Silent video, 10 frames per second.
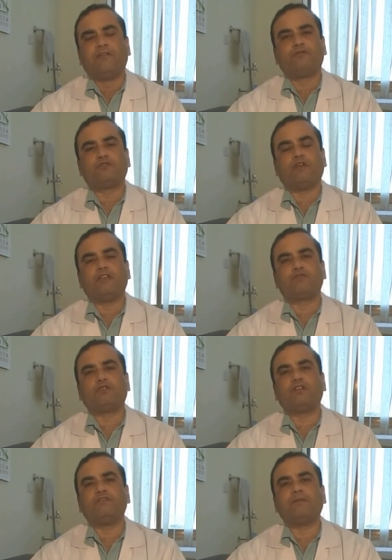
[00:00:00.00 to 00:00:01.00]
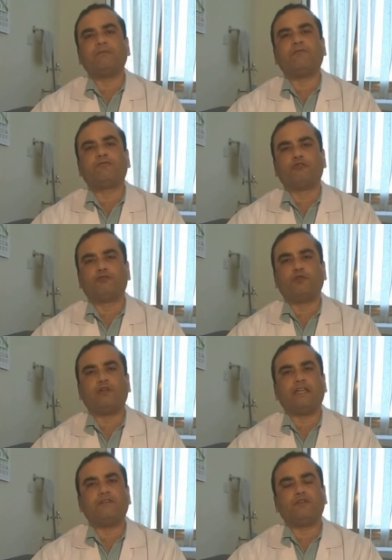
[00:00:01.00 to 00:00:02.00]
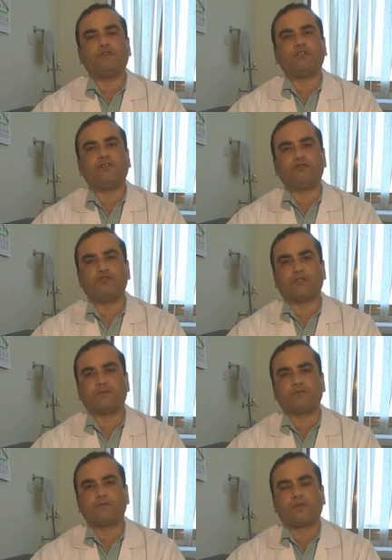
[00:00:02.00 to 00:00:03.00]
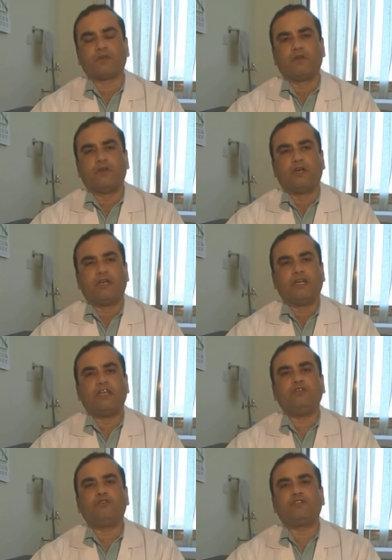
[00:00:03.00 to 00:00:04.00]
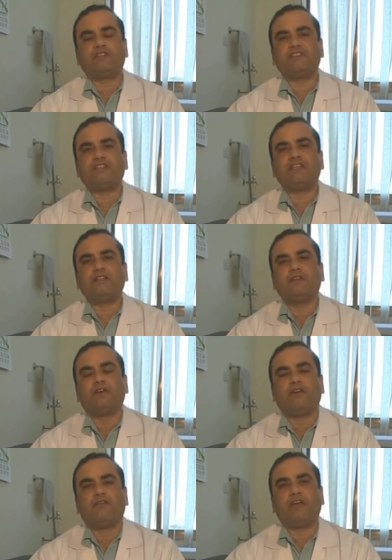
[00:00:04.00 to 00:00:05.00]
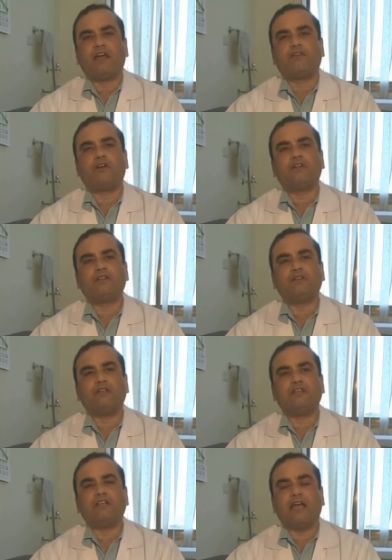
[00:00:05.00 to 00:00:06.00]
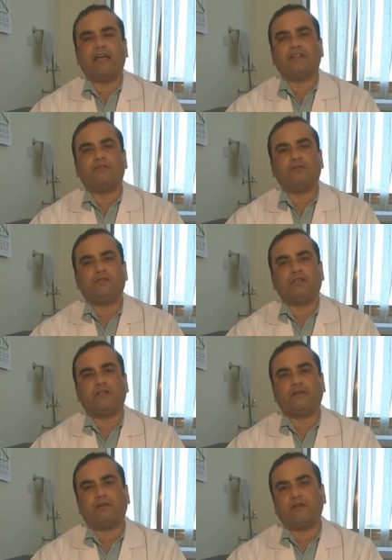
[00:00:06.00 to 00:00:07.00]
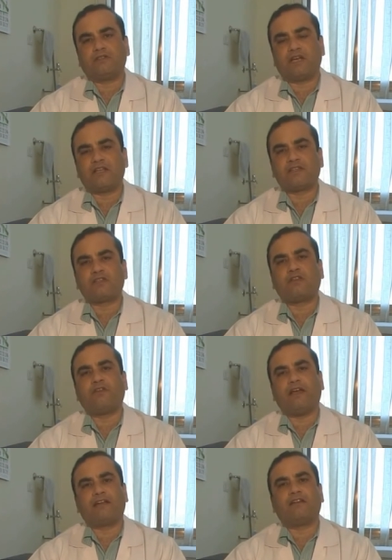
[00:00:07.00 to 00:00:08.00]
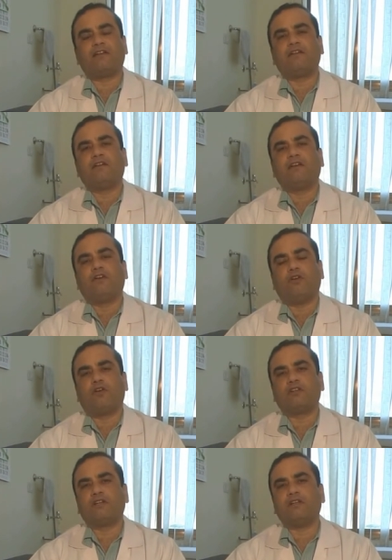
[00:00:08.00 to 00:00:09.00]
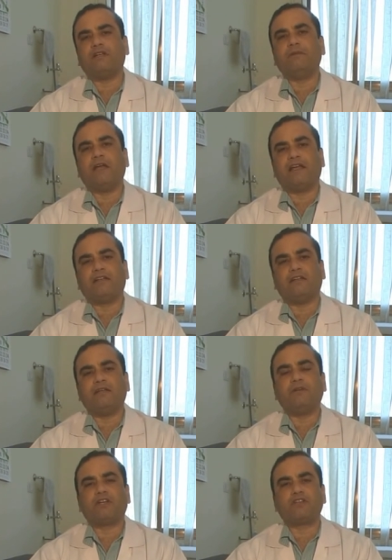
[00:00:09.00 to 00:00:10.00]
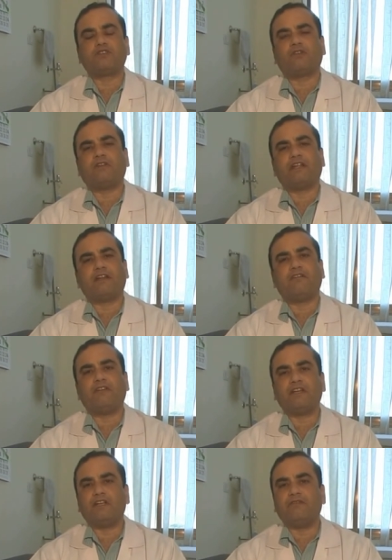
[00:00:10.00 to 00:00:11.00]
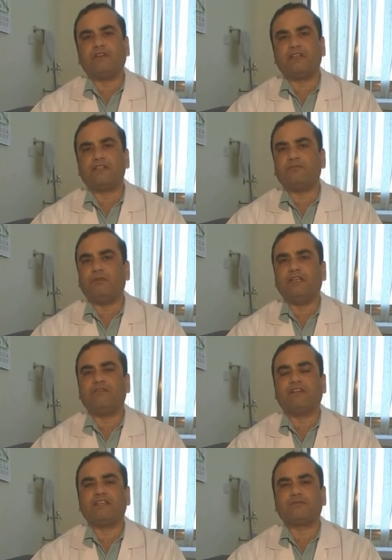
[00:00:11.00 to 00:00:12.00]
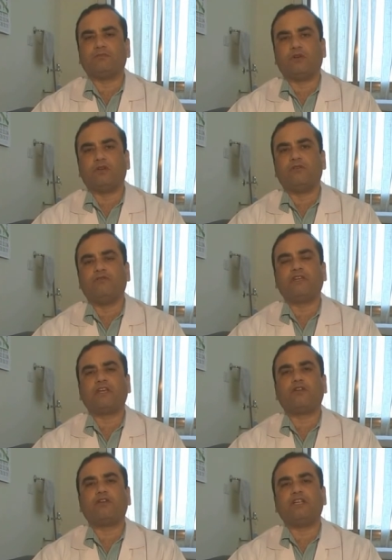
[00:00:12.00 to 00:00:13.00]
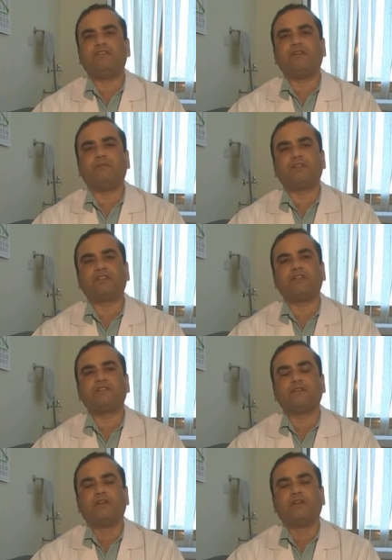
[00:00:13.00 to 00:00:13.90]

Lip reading: so as to give them a fruitful life into their future. In neurosurgery, we have got the chances of error or the limitations of error are very bleak, very small. We cannot leave the patients